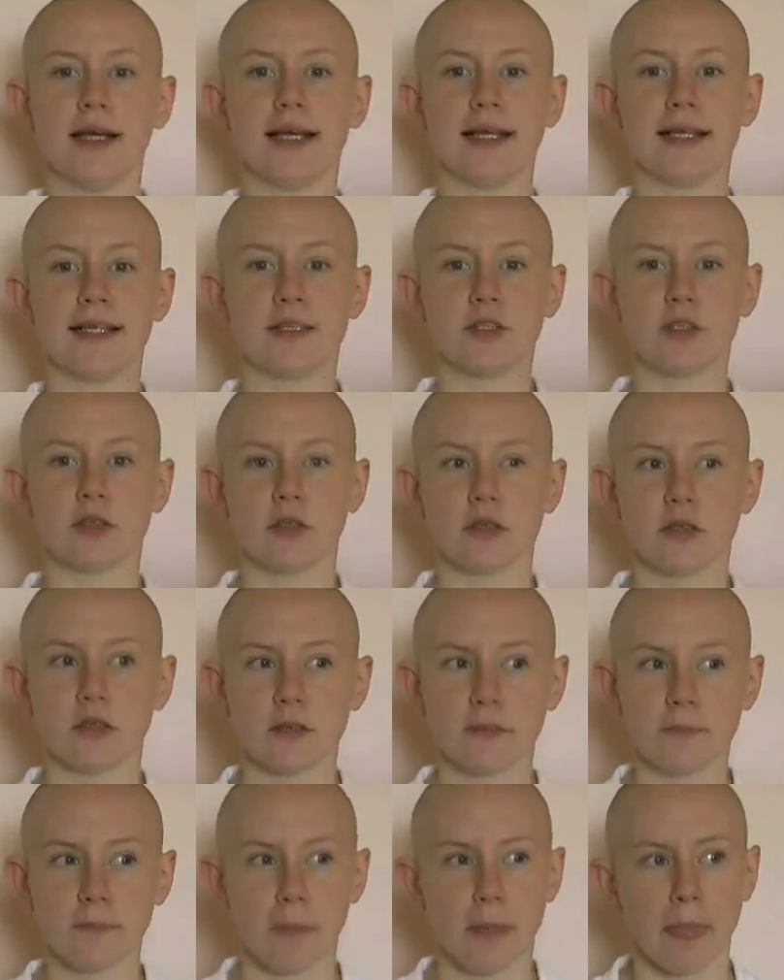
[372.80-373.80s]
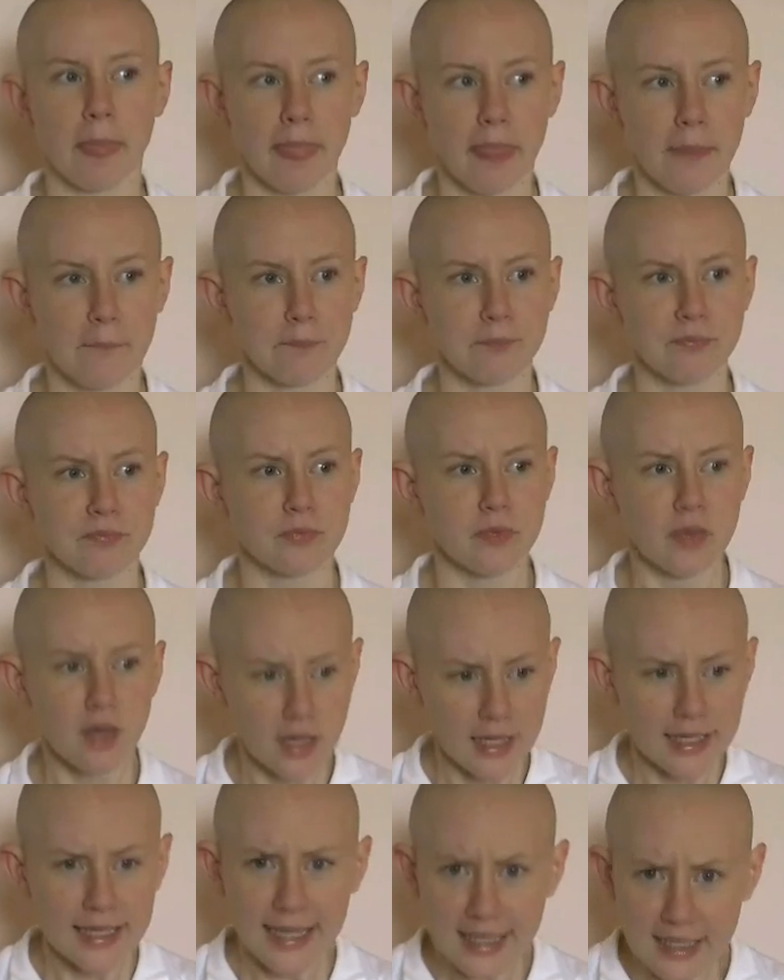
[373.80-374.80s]
and
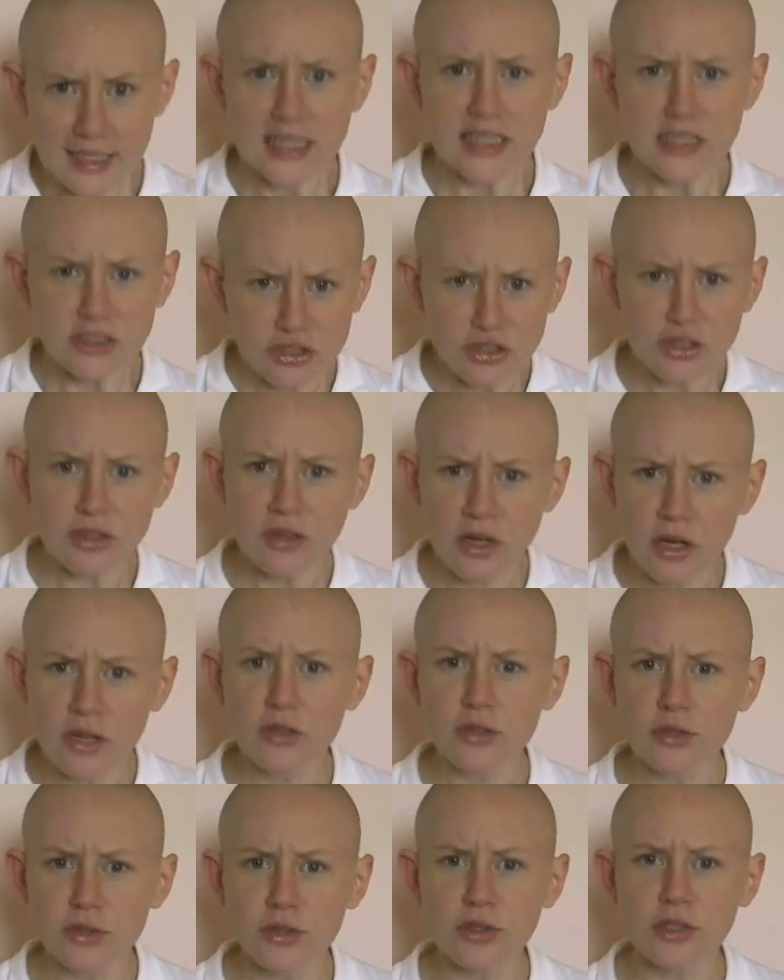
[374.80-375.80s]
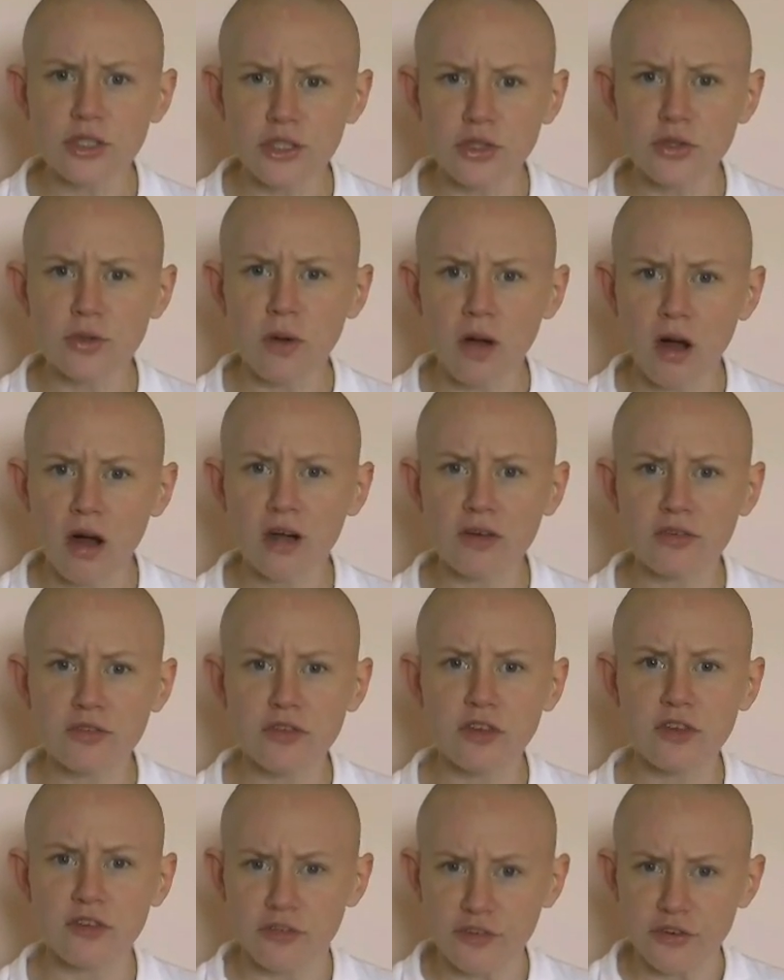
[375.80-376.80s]
getting to know who you are
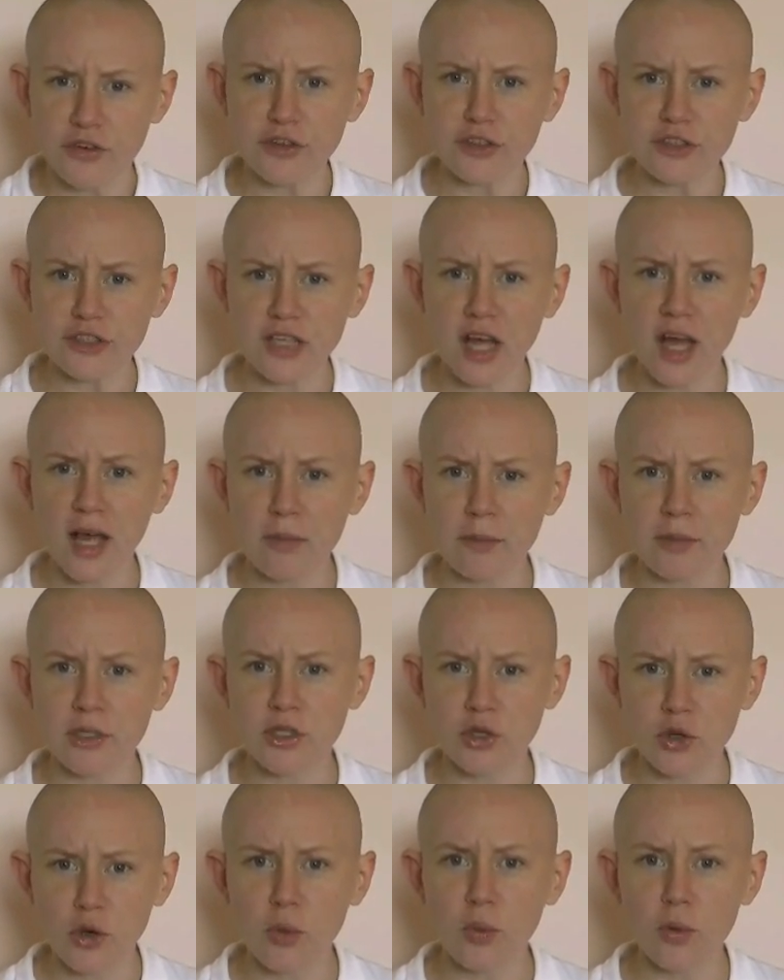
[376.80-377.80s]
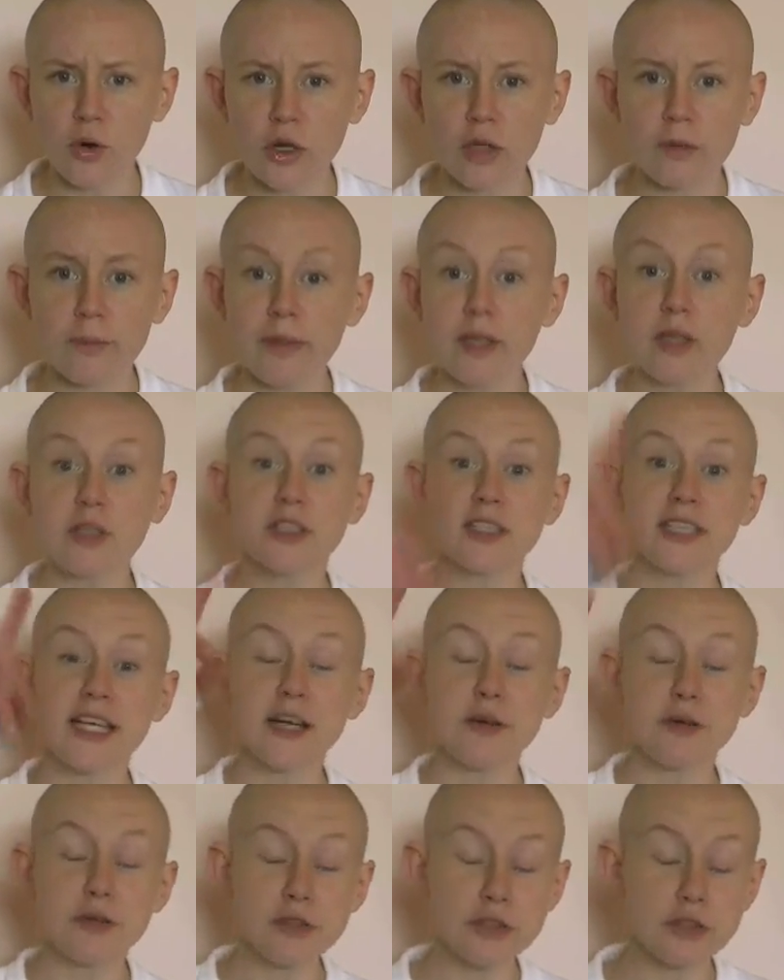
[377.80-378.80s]
for the first time in your world. Because,
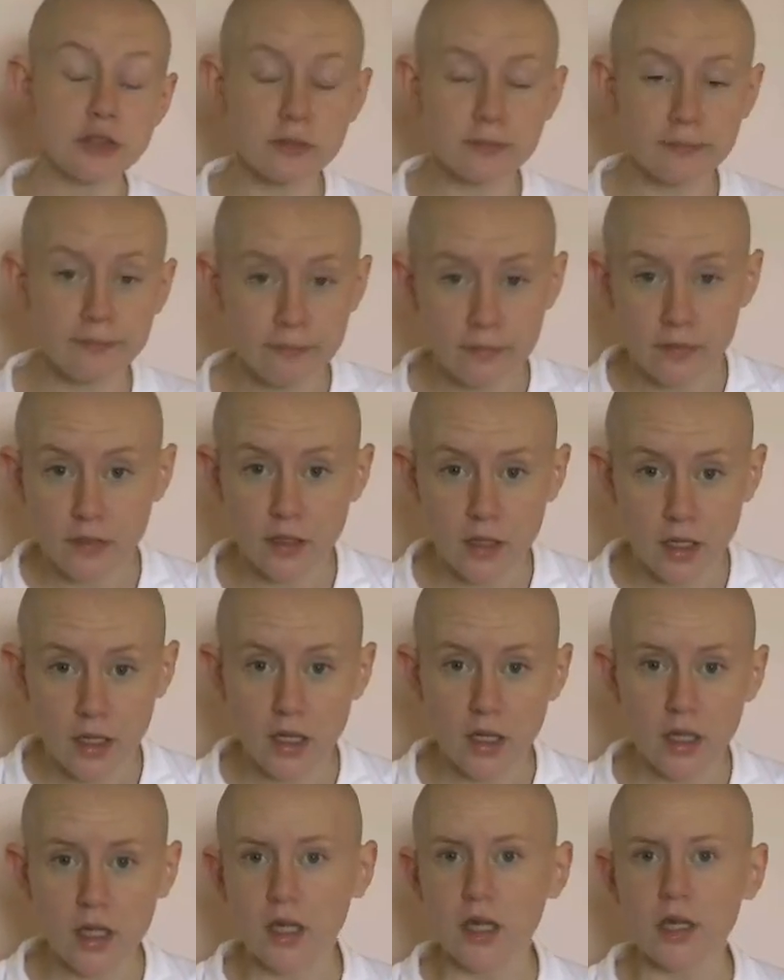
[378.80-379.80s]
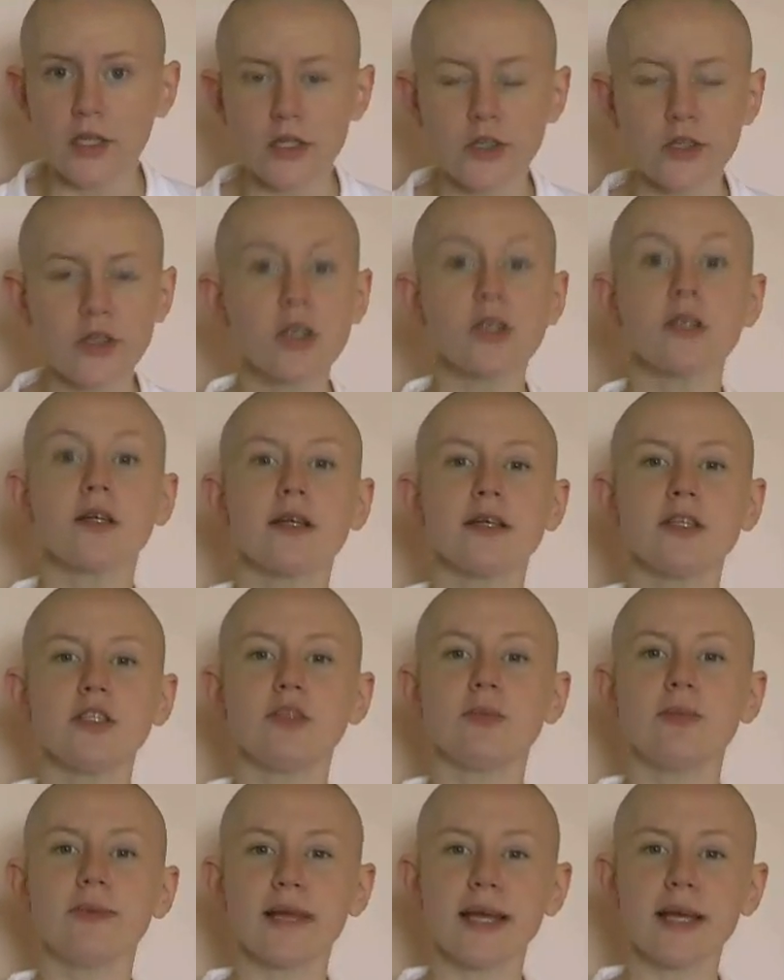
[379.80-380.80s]
Terence, you're not going
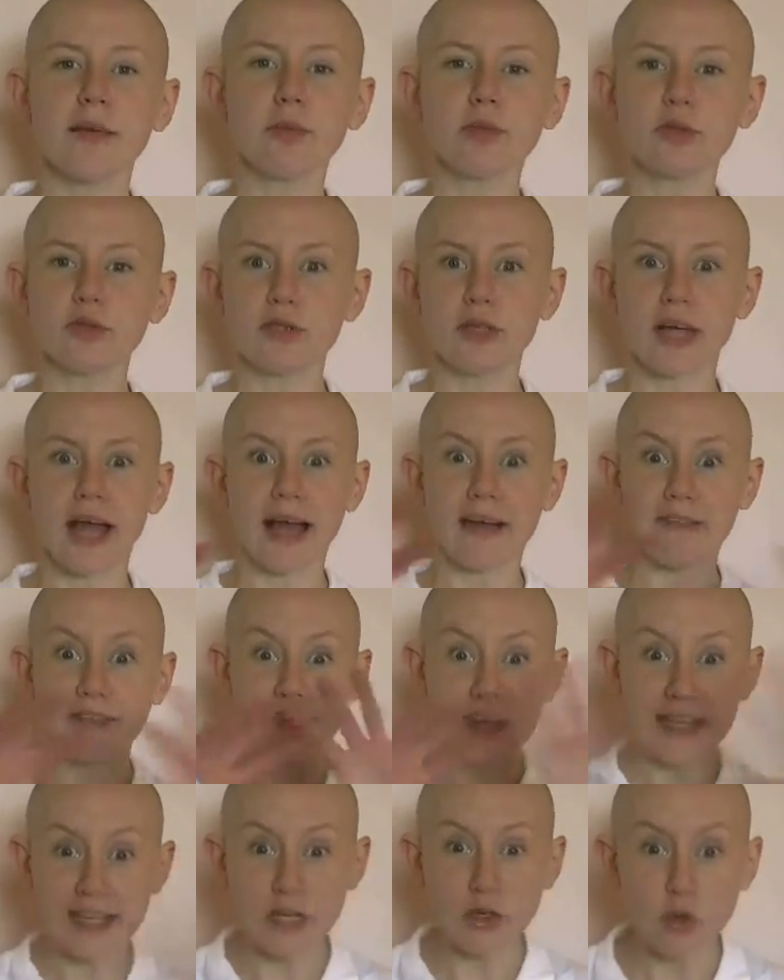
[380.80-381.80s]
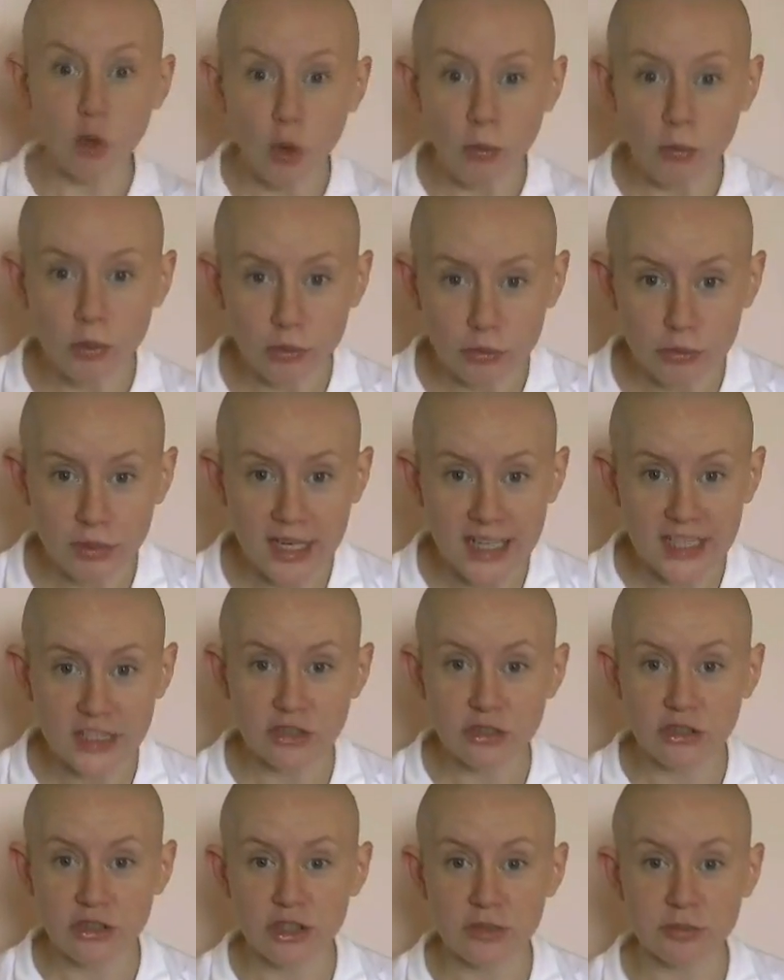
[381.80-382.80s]
to be able to have any normal
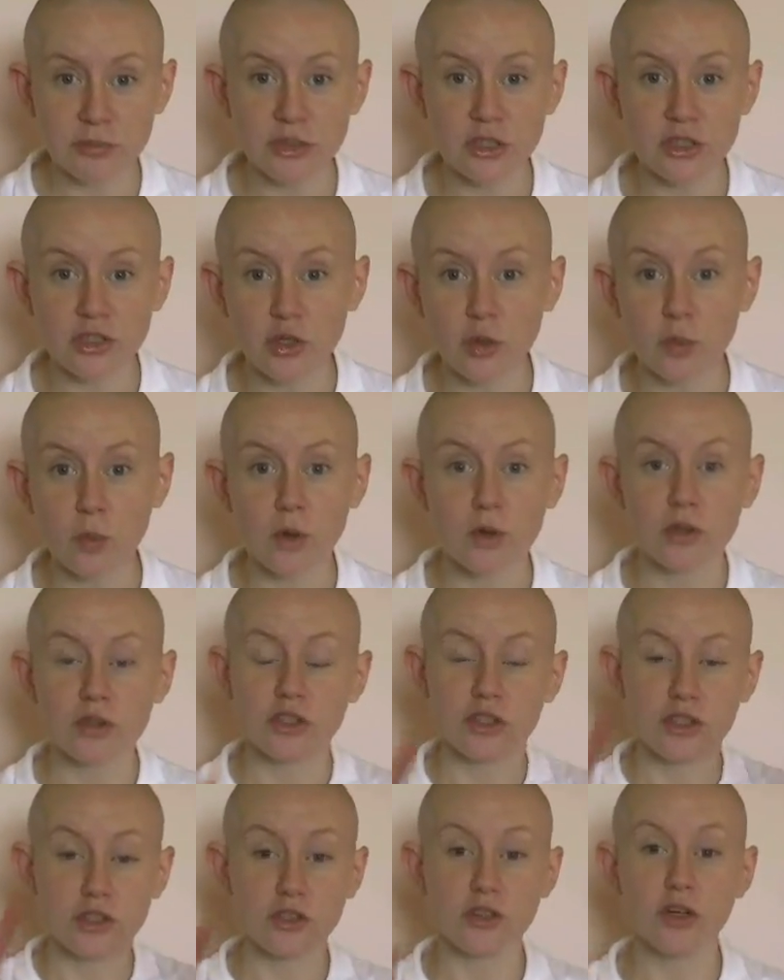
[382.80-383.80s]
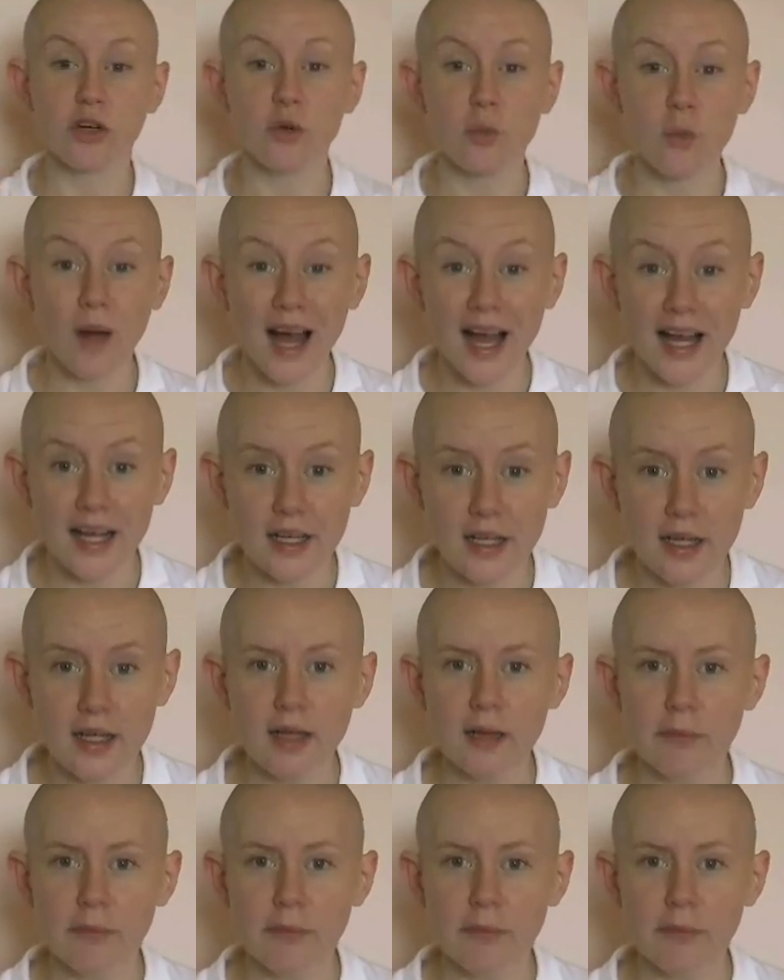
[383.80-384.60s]
relationships in your world. You know why?